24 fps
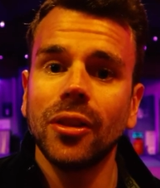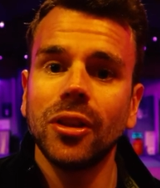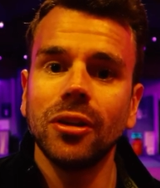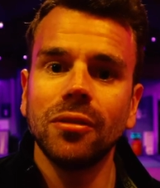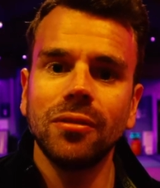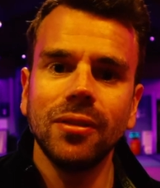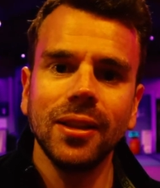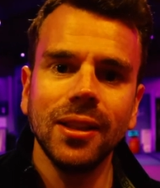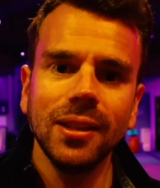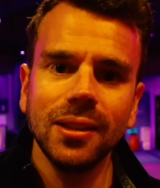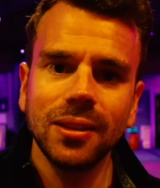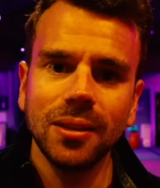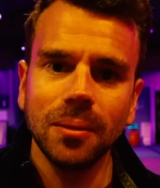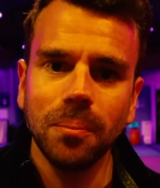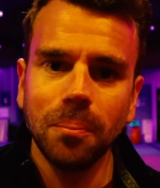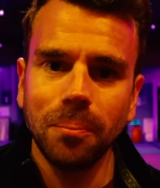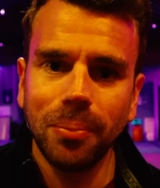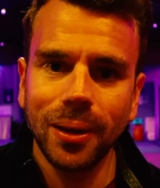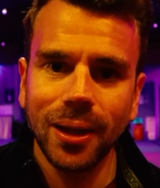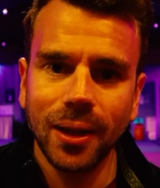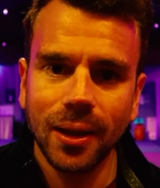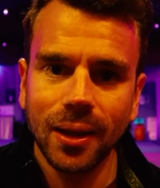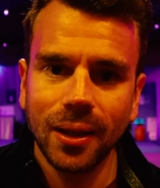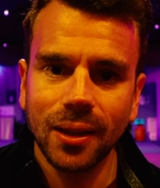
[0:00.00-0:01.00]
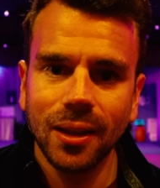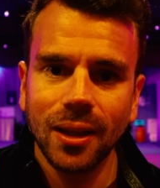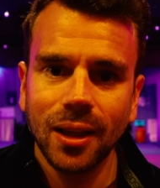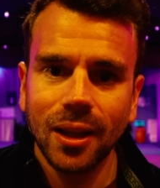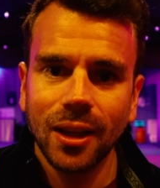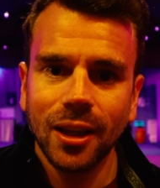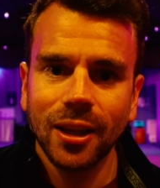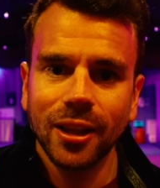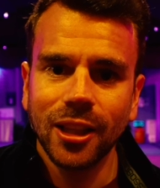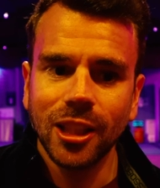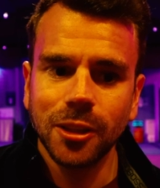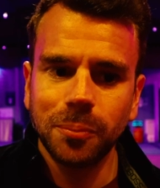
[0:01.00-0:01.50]
The reason being
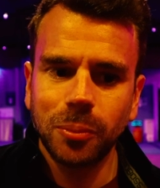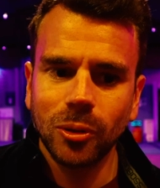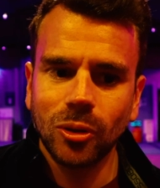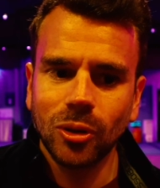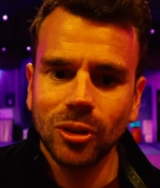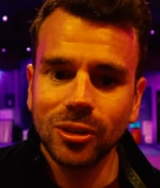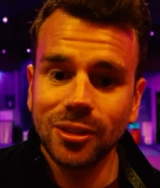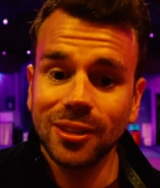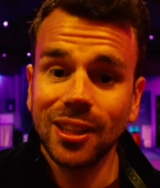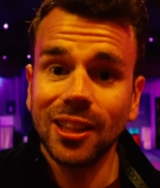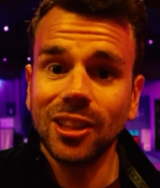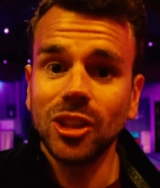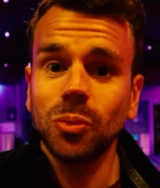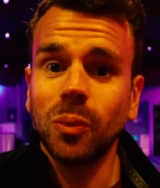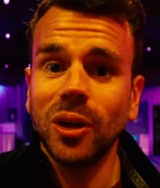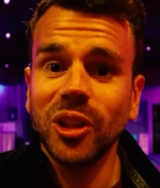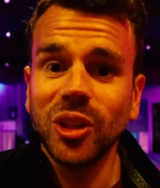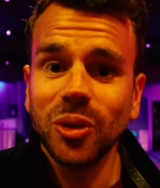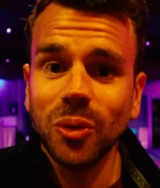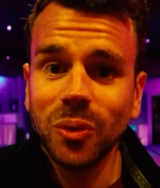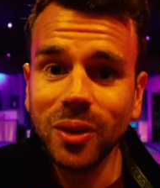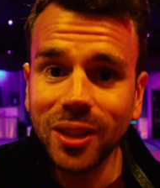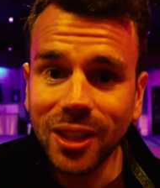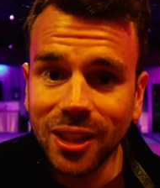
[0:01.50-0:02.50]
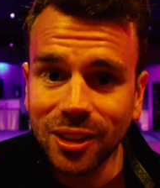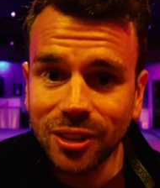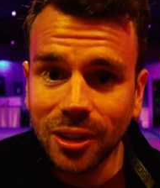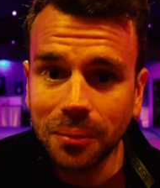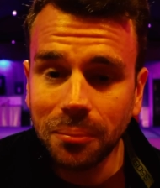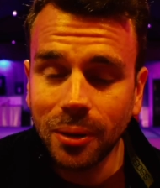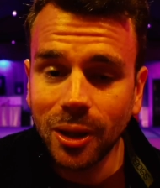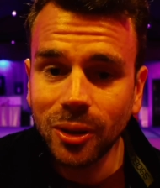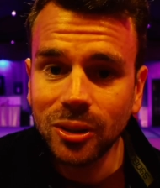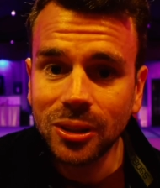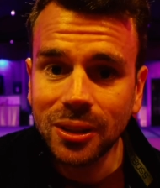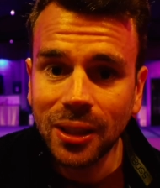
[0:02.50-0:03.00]
is because that's when you need the
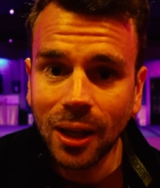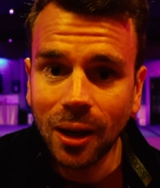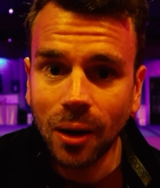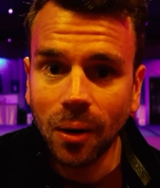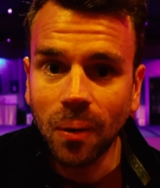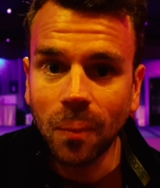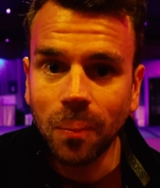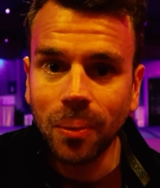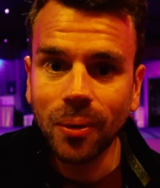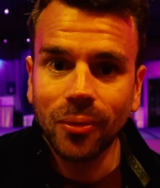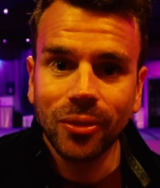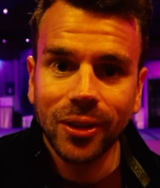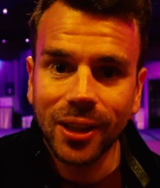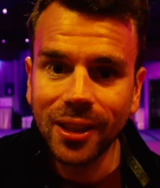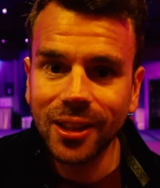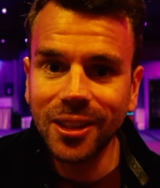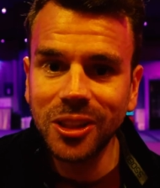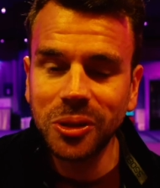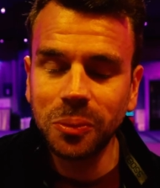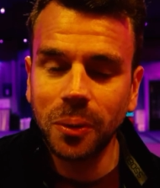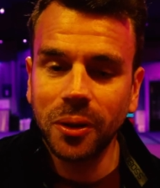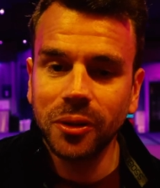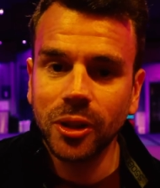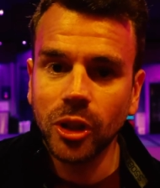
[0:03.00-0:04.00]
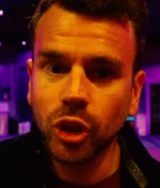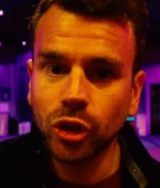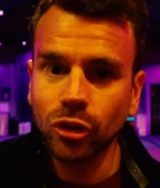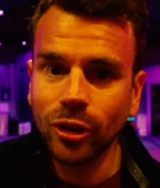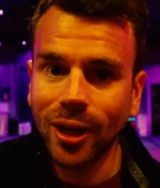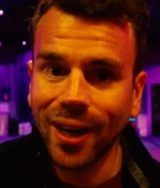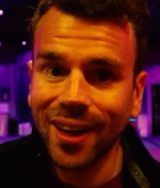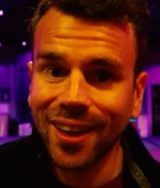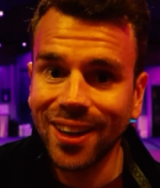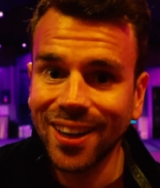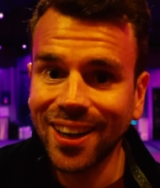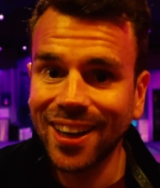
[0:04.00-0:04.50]
most help. That is when the
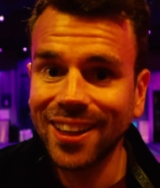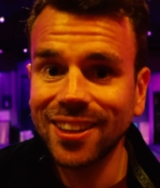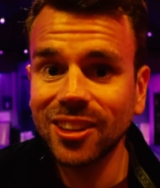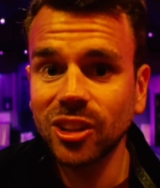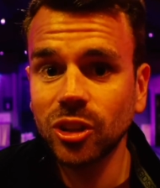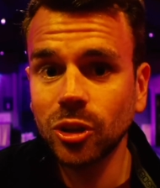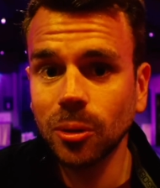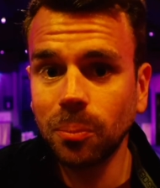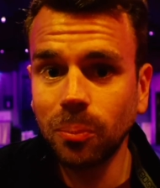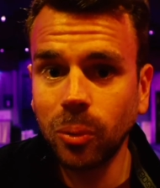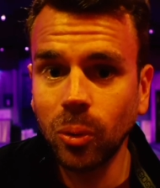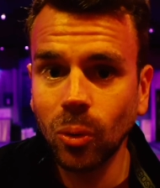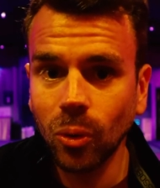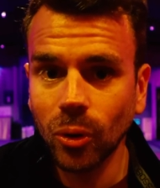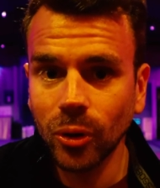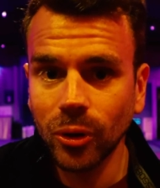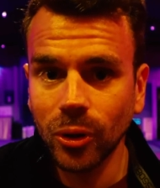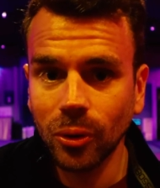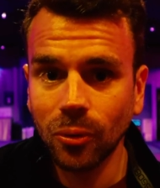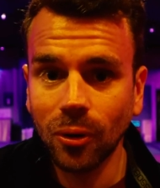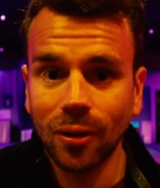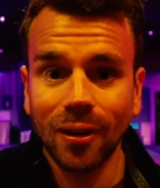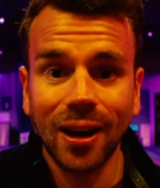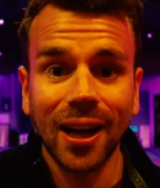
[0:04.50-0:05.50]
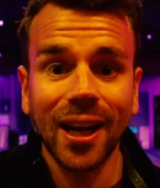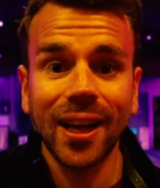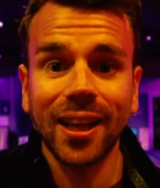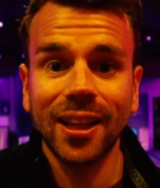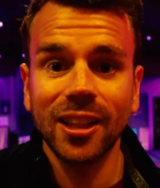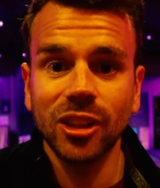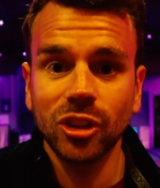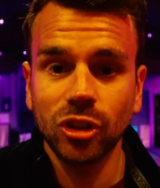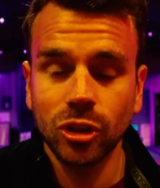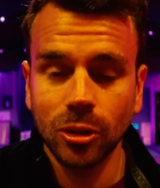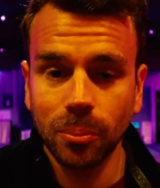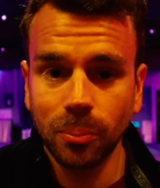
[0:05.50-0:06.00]
trainer can support you, or I
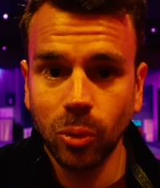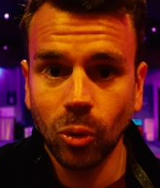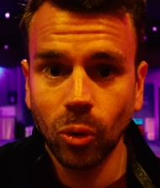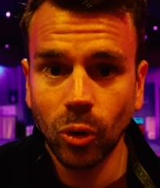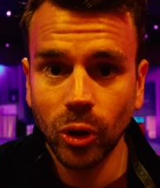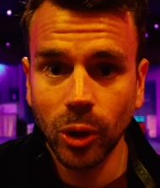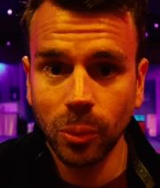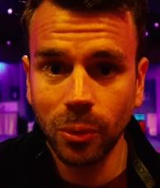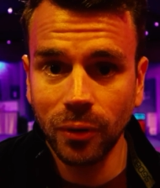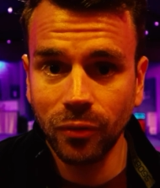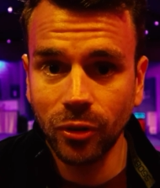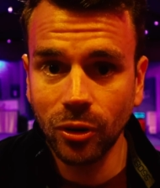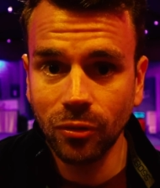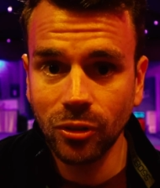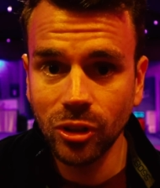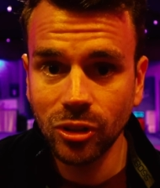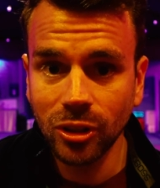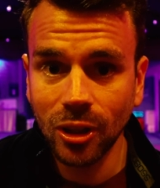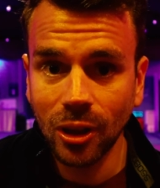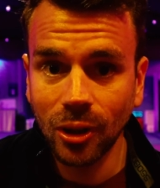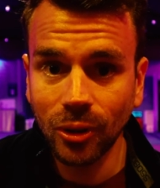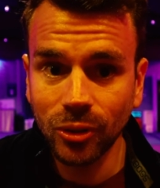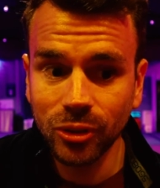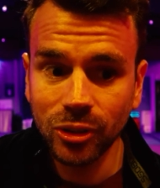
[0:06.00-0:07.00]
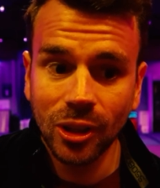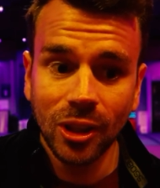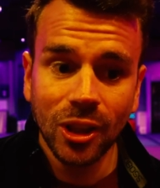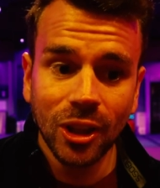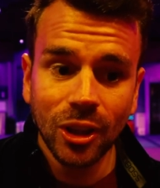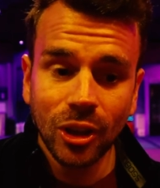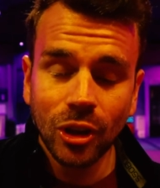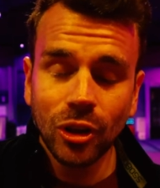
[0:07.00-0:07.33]
can support you with your results.